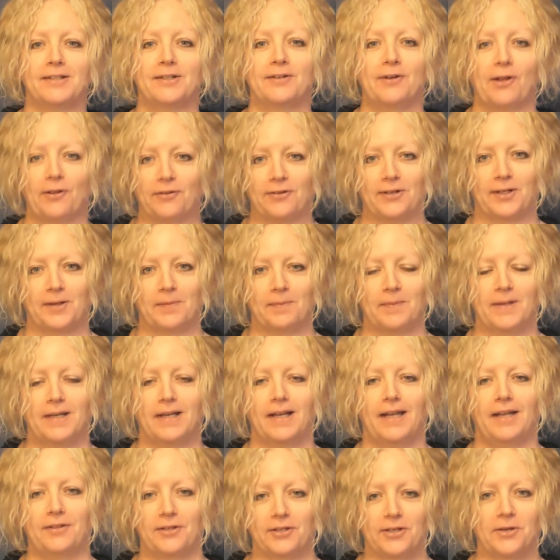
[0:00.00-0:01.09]
in Nottingham
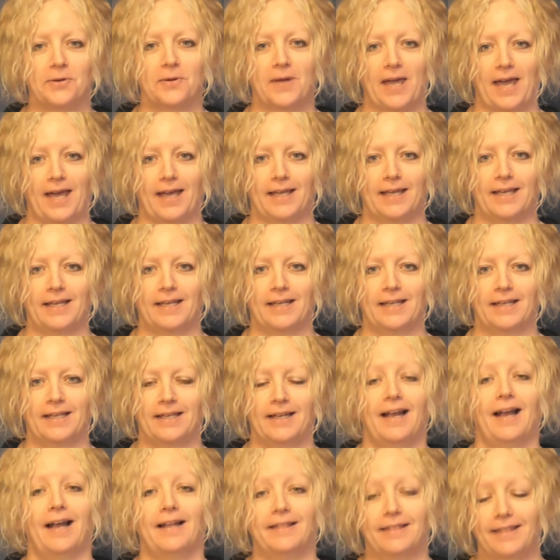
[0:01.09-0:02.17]
in the UK,
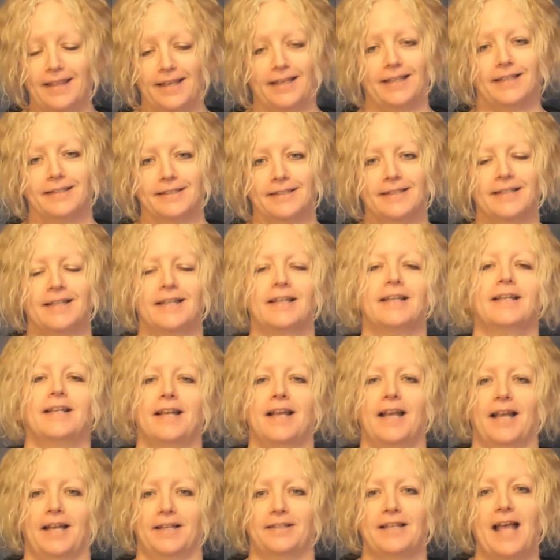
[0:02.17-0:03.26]
and this
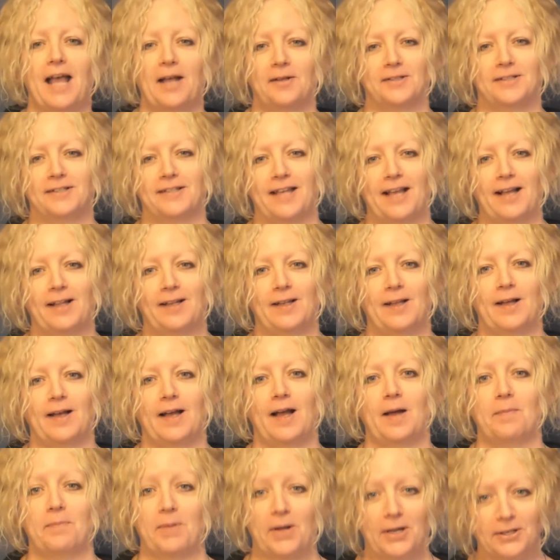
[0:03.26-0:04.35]
is how to tell
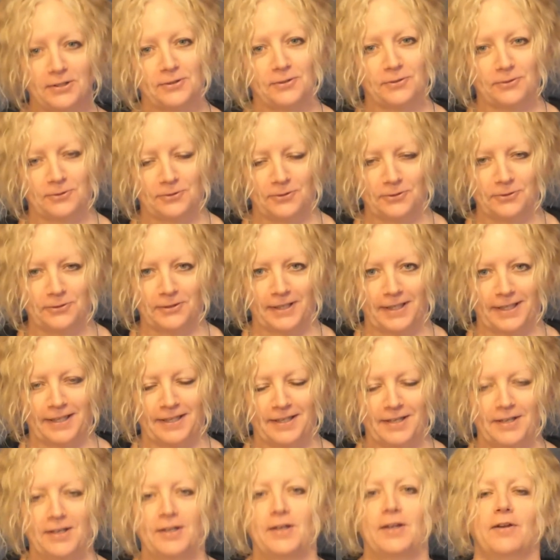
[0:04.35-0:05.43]
a personal story
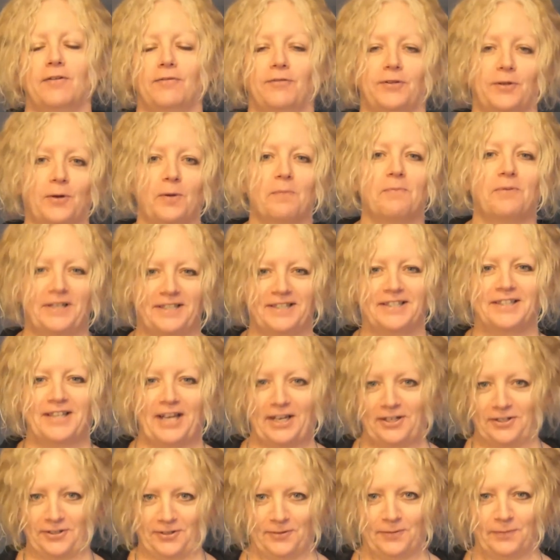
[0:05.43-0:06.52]
for your
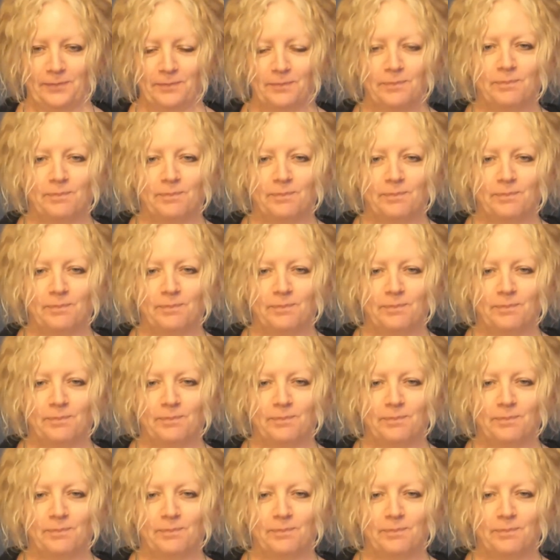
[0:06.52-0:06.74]
presentation.